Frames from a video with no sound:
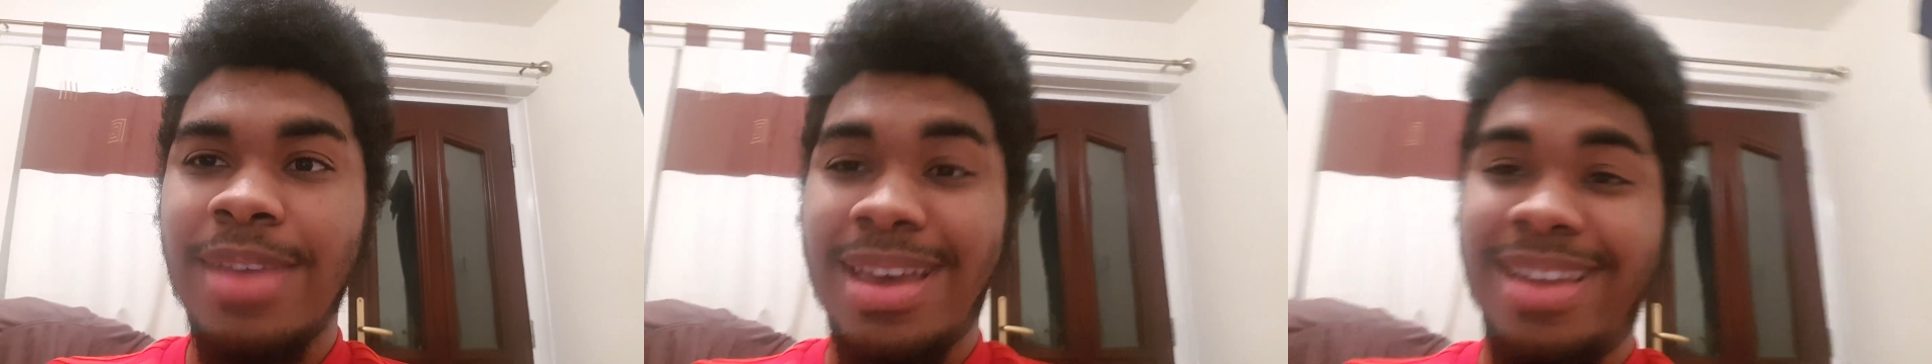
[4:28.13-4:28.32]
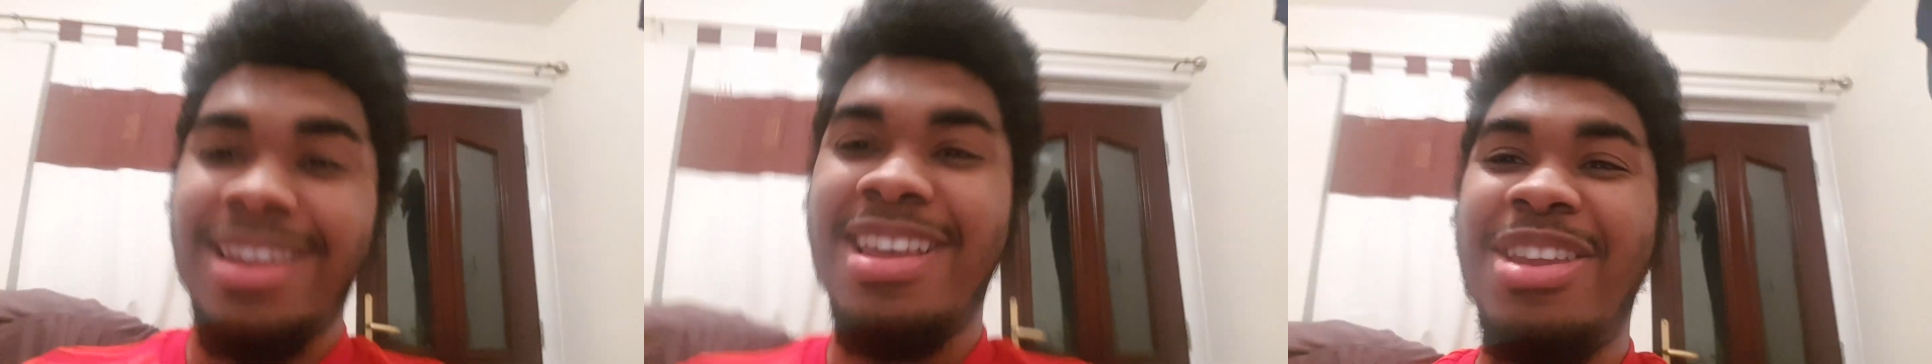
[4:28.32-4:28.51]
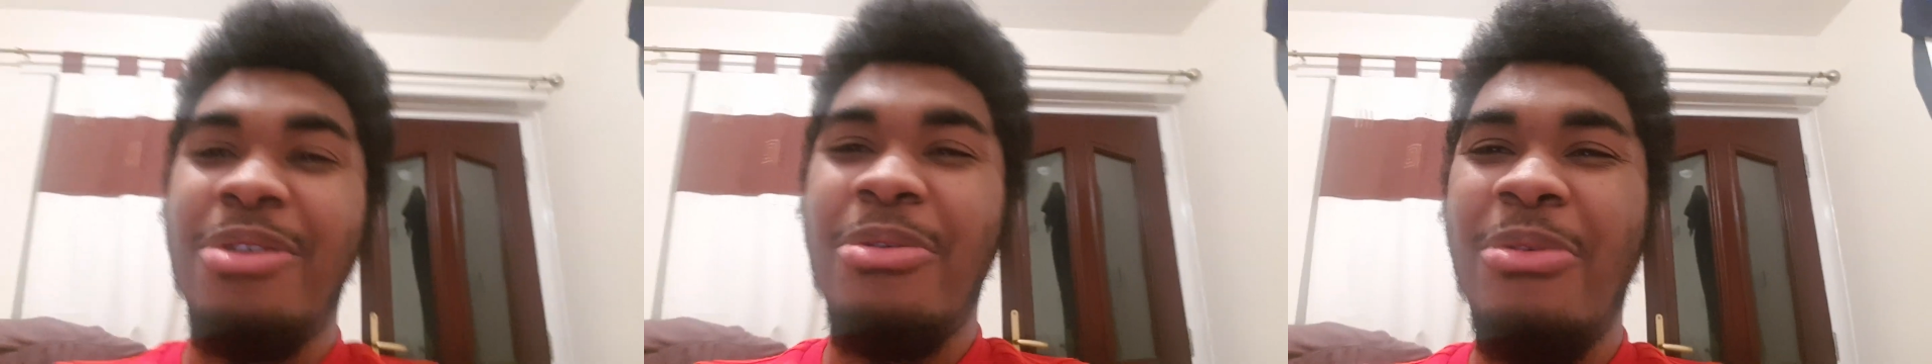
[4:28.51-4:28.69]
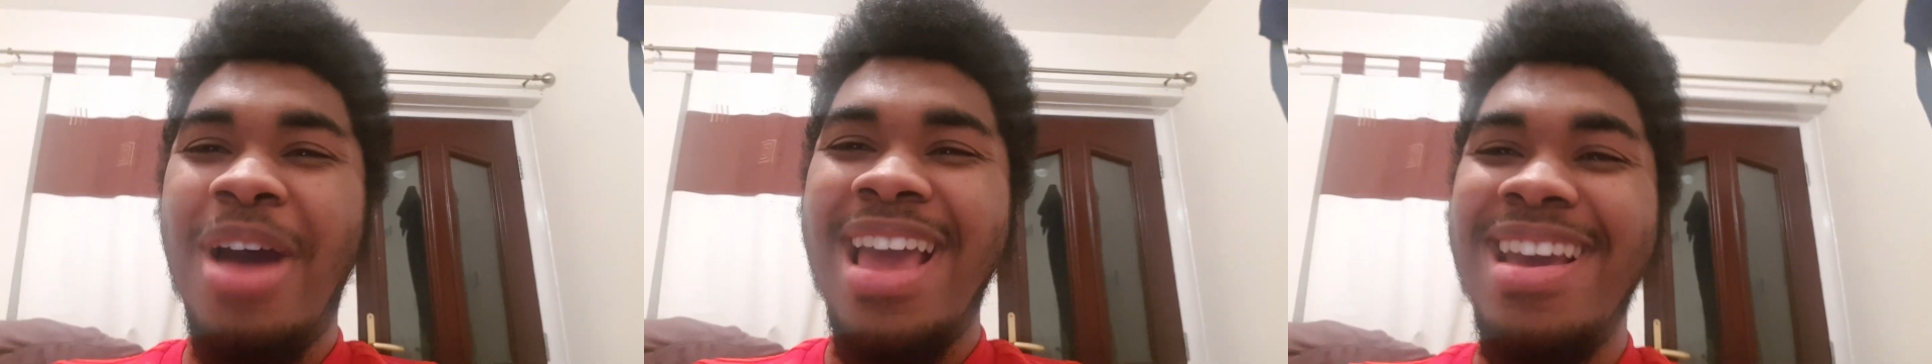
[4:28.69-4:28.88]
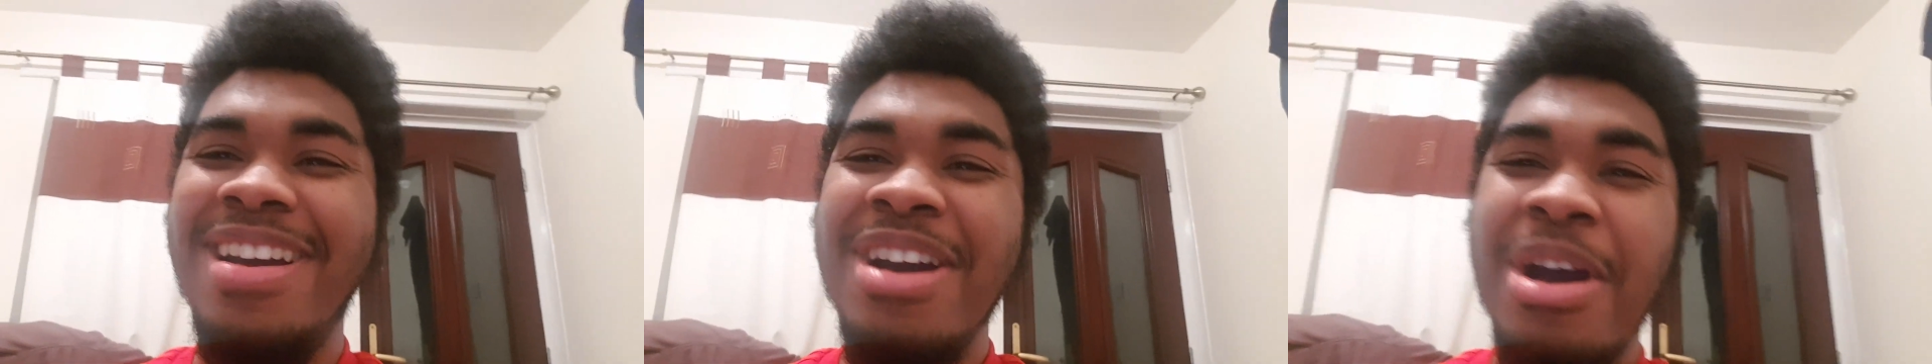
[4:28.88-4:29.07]
The
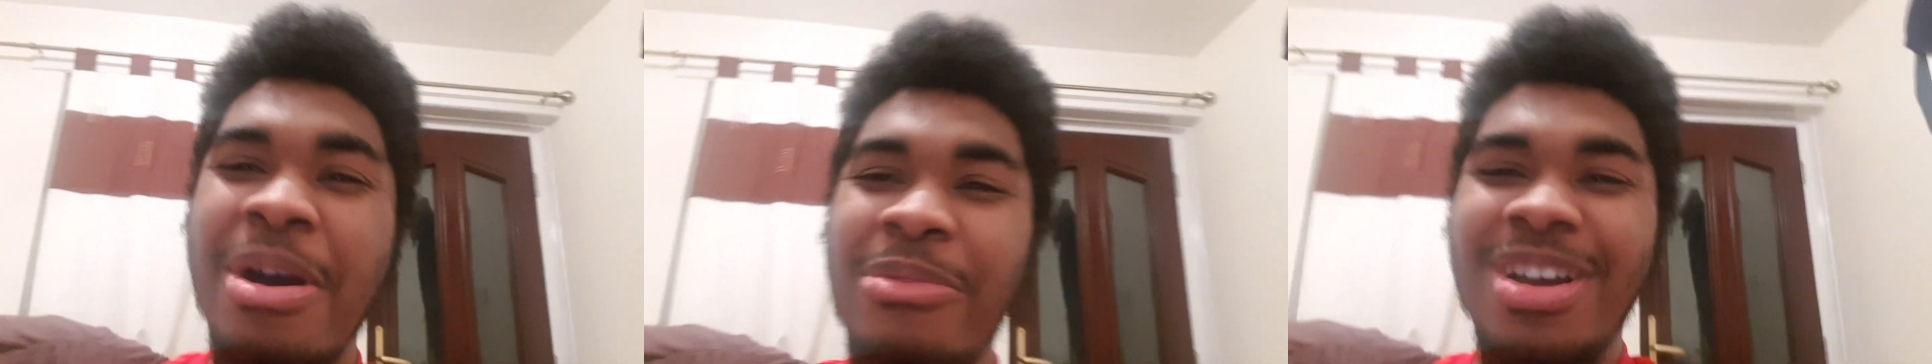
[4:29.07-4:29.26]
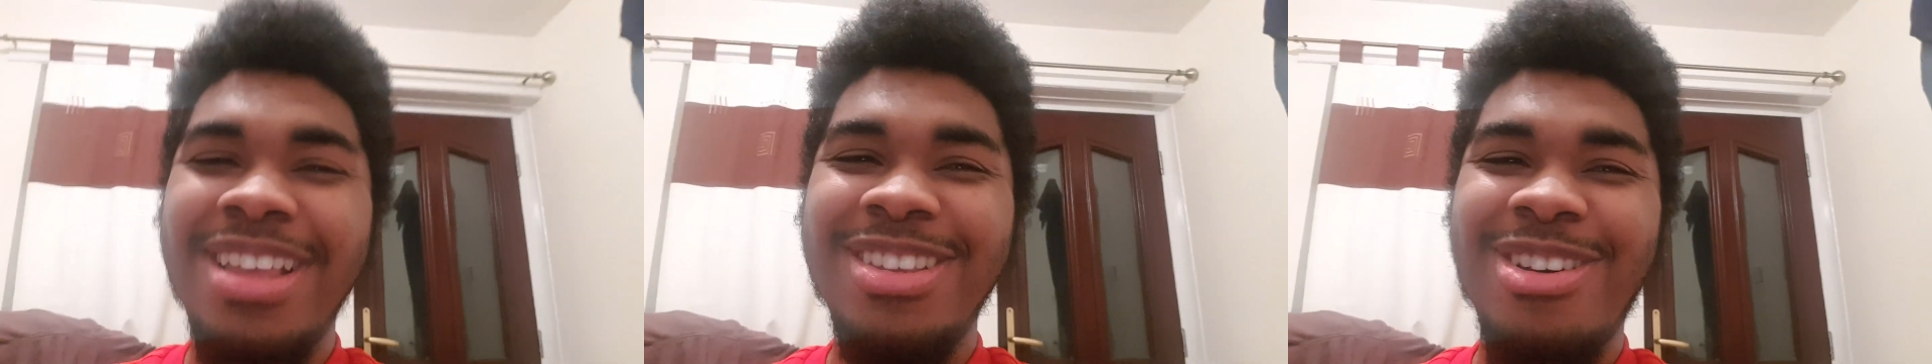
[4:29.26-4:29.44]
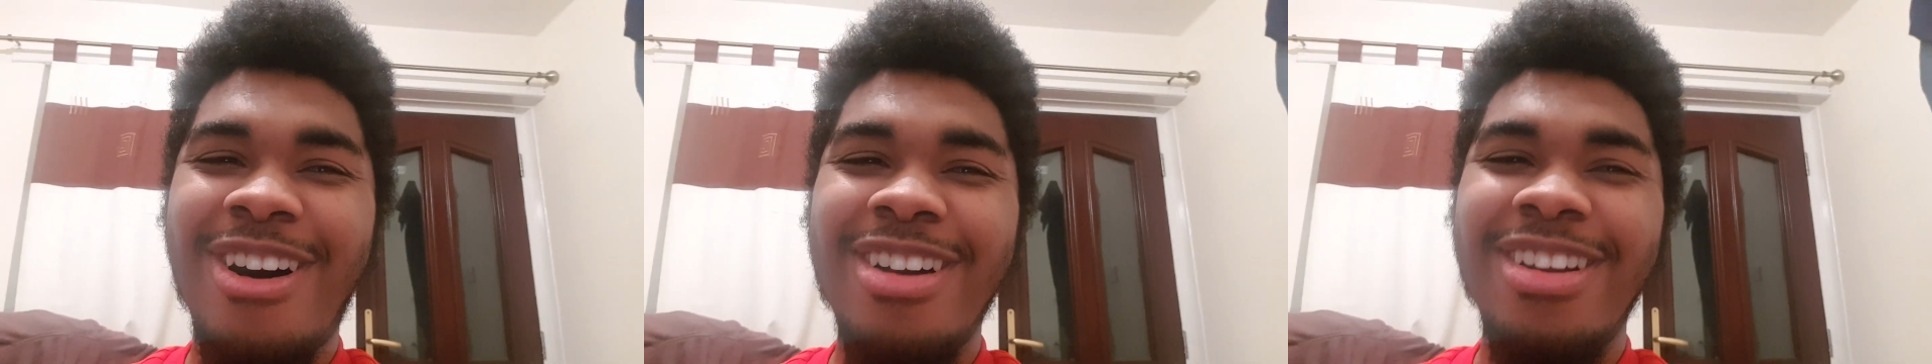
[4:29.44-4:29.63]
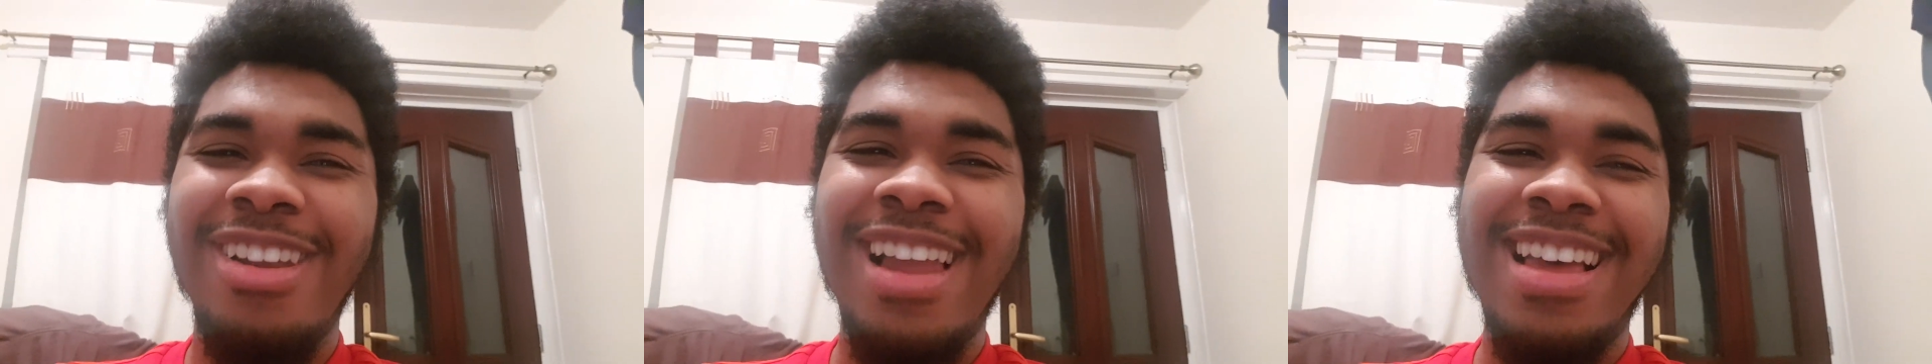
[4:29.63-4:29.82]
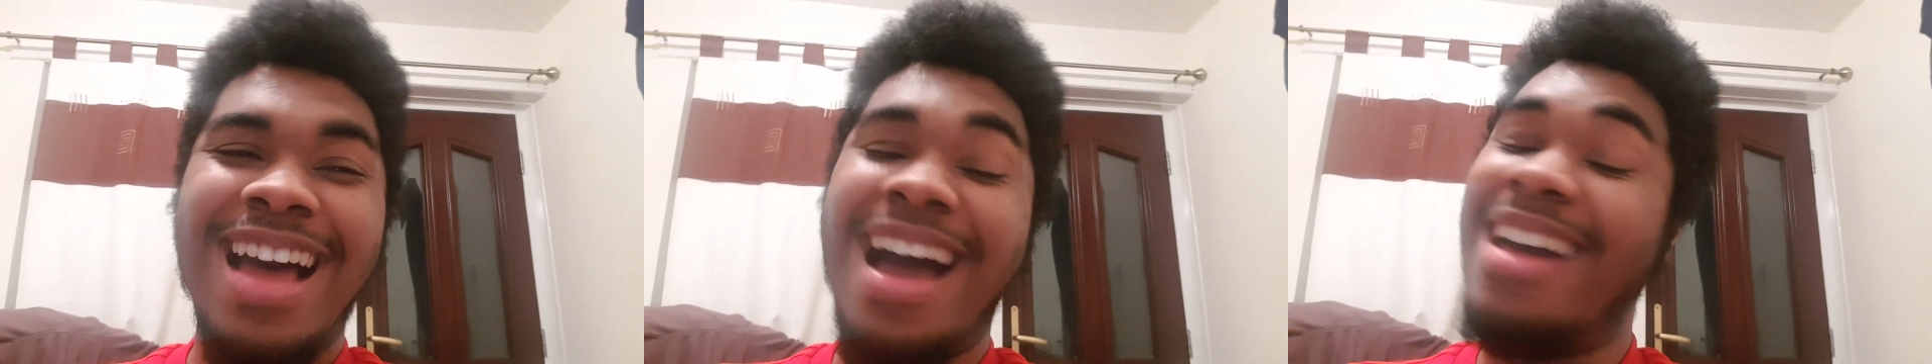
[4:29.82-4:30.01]
way we've got a lot.